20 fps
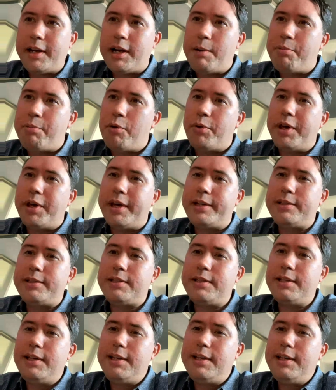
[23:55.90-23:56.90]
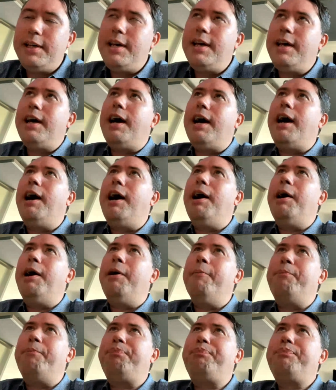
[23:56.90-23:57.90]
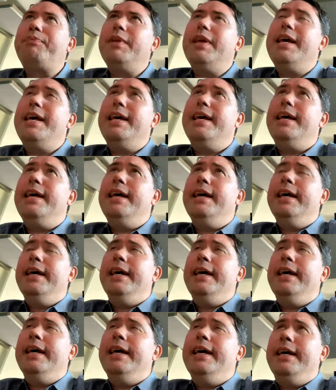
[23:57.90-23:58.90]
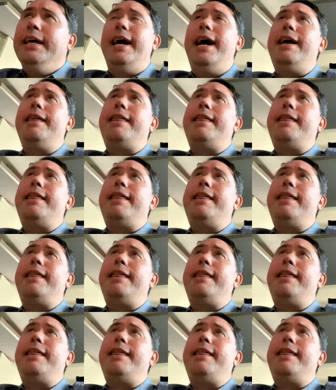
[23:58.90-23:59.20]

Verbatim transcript: in a couple weeks. Um, yeah,